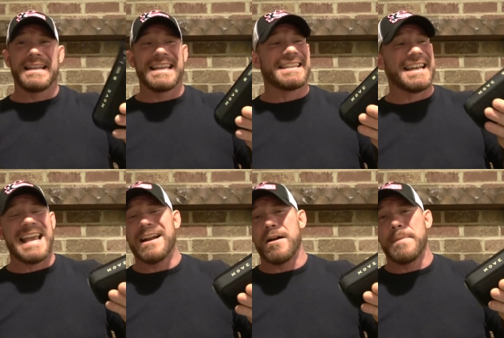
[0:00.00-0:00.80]
It gets an
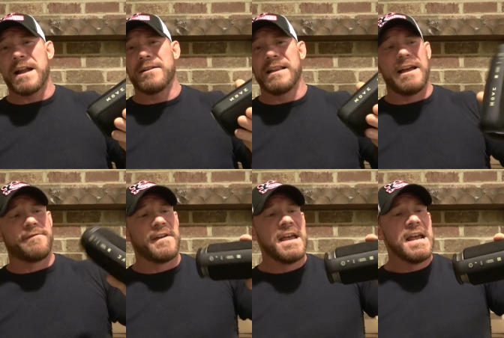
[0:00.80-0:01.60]
eight hour battery
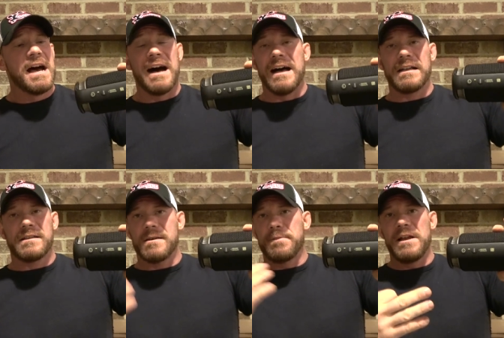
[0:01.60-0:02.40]
life,
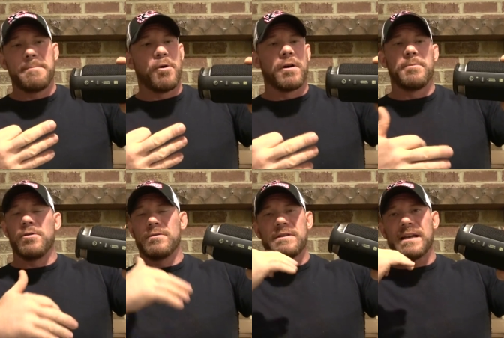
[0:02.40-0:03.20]
uh, completely
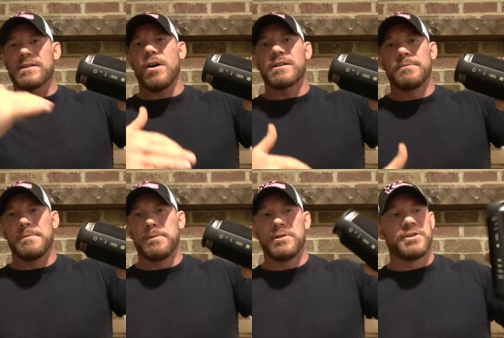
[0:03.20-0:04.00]
portable, does awesome
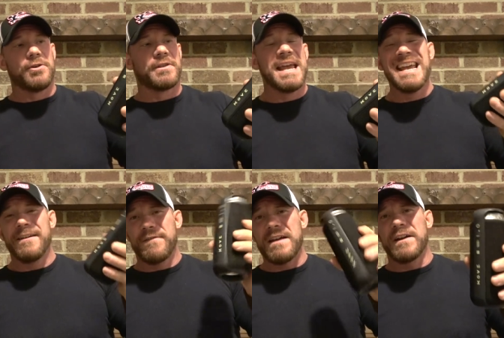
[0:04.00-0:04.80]
with Bluetooth,
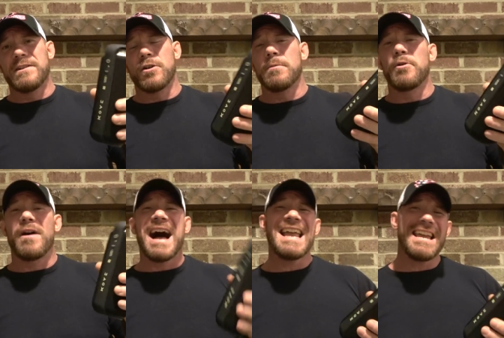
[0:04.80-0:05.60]
very, very
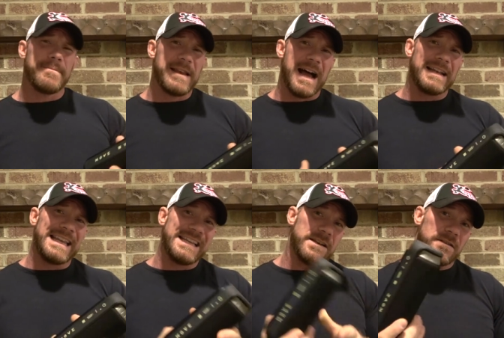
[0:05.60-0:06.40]
durable. I am
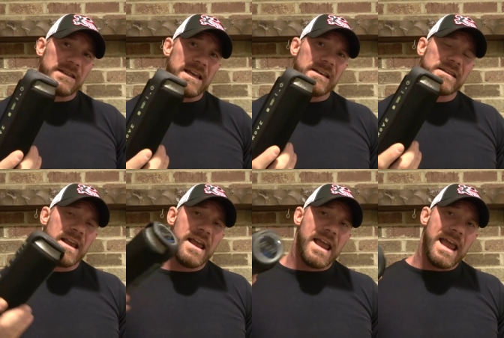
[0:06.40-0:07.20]
not easy on
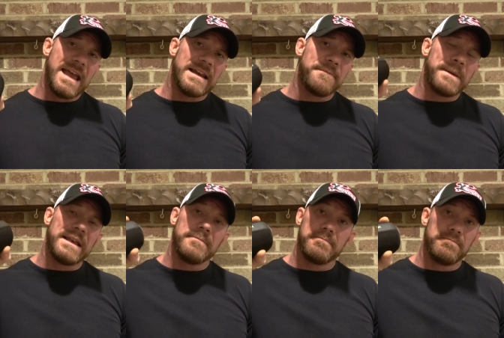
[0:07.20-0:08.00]
things and I
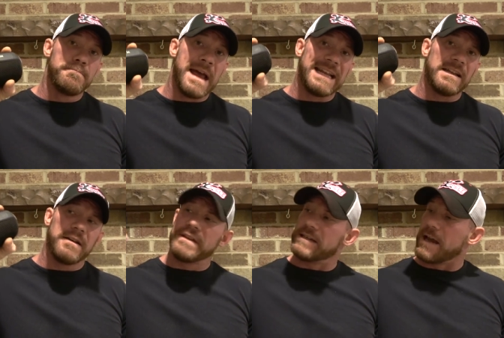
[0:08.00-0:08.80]
beat many
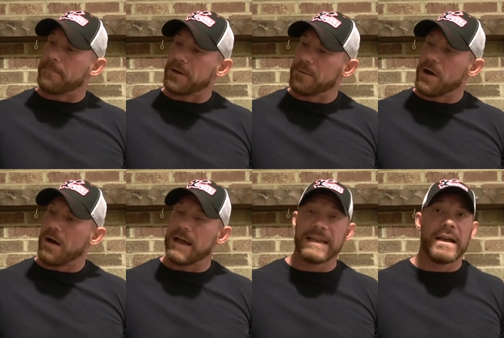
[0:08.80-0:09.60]
of these up pretty
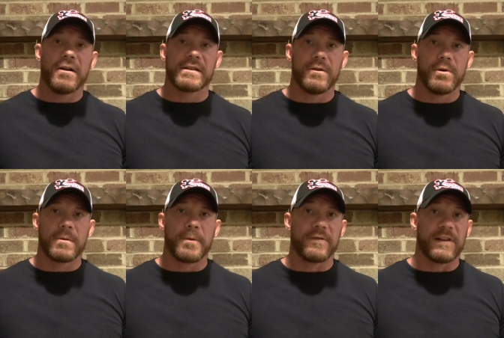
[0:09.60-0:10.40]
well and they also
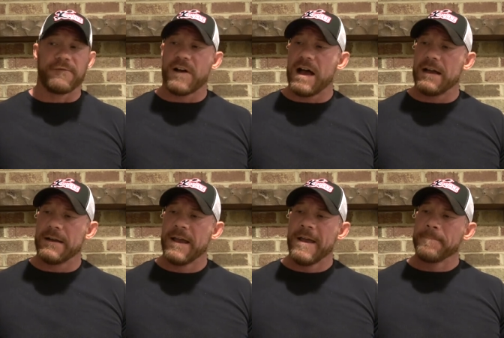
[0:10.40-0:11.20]
work perfectly fine.